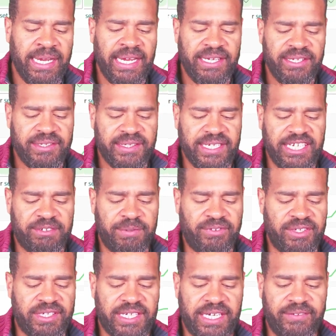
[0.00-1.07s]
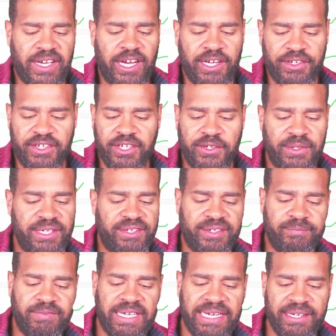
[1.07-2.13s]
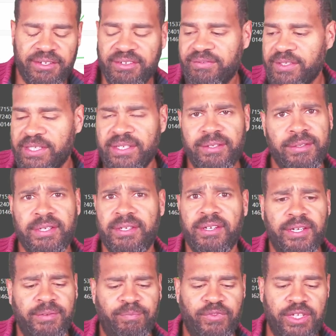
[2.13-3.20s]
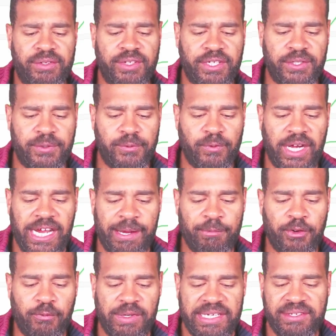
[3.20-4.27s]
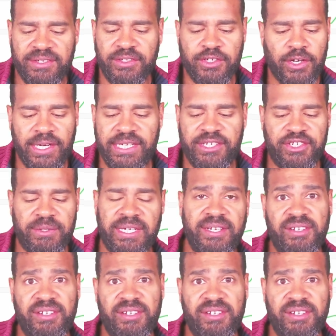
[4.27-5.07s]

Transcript: In this case, we just kind of hard-coded some values for it. It's not, there's no rhyme or reason gone into it.